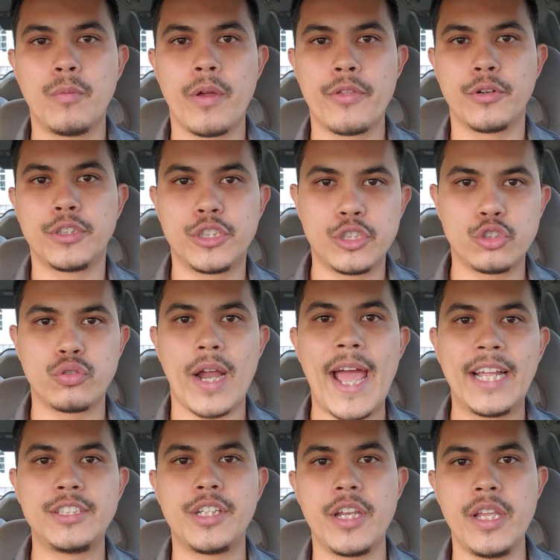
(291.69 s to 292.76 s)
whether it's
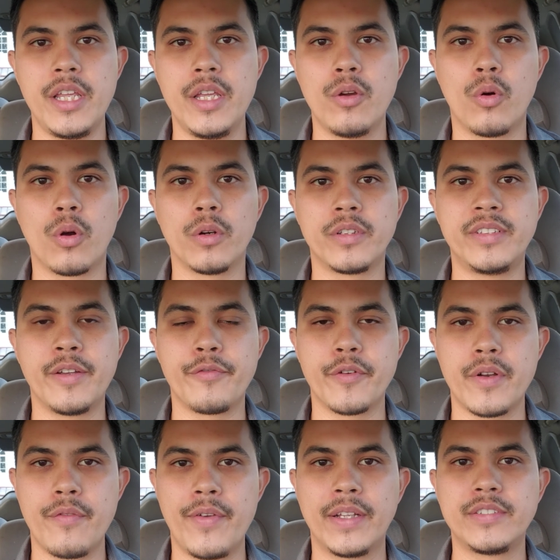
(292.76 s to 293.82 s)
tragedy or
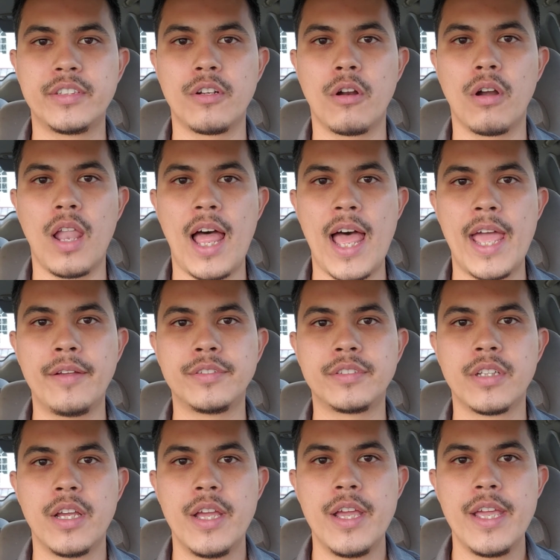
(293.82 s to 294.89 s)
different events in our lives.